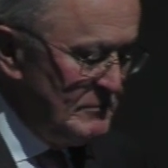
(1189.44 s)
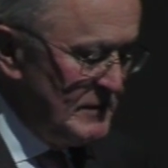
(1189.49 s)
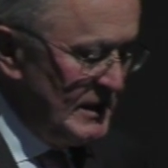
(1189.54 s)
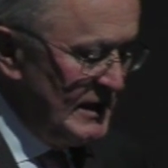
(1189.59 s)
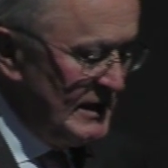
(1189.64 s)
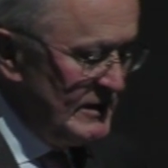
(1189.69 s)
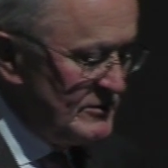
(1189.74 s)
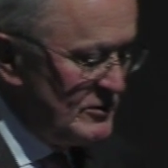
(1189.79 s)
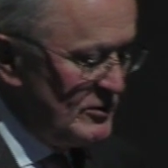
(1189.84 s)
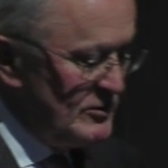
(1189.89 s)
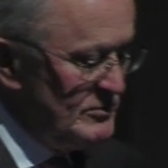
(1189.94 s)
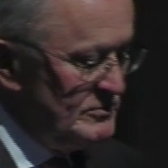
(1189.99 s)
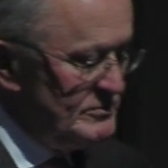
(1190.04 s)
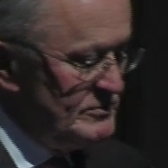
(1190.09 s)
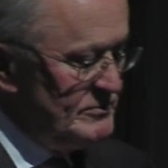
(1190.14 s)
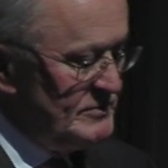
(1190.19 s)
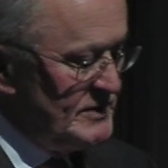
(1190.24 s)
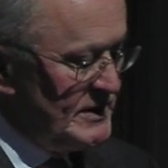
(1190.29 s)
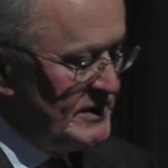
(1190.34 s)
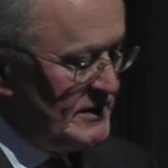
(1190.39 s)
Andrew
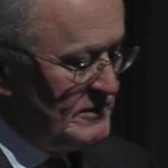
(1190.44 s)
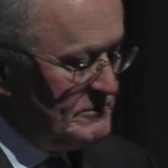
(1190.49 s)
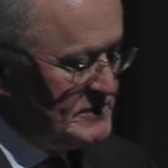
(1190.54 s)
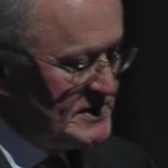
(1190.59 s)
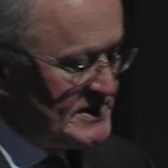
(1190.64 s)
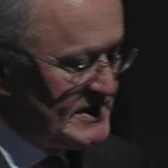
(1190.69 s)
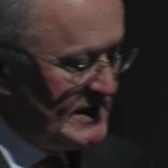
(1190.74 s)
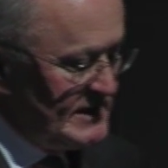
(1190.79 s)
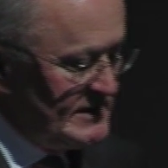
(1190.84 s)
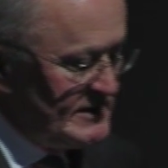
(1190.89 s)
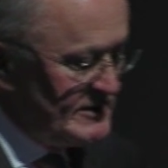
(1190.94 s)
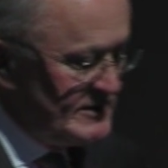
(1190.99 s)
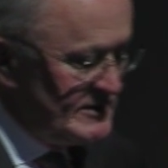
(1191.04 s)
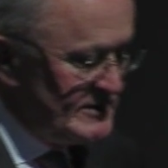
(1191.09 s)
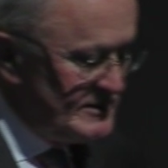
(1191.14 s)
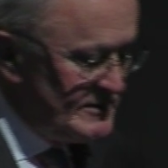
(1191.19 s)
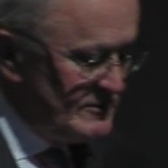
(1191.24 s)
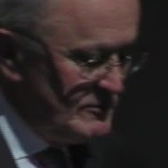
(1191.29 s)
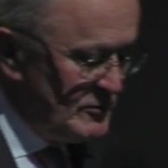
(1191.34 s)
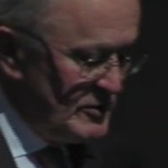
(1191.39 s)
said
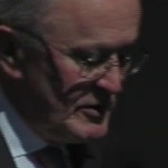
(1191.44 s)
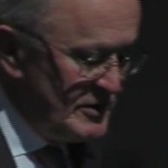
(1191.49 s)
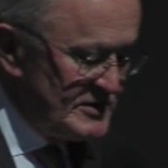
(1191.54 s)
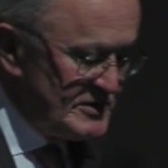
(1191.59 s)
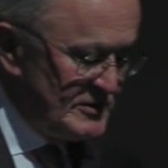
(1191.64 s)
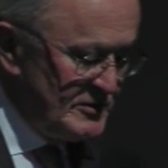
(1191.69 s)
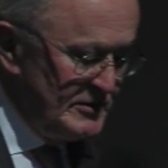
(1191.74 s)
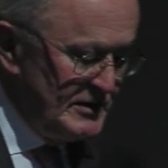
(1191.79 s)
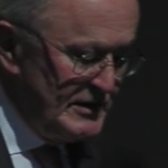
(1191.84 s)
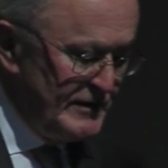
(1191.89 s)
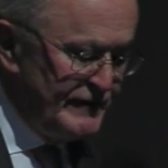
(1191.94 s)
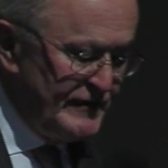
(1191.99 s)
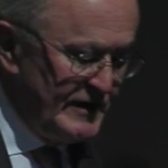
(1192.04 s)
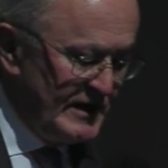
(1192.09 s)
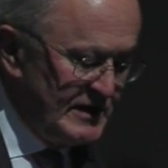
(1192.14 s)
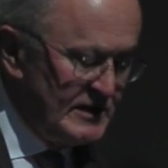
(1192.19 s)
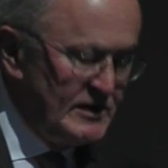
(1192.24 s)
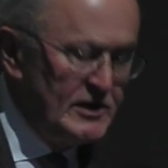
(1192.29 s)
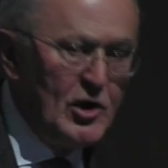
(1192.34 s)
words to the effect,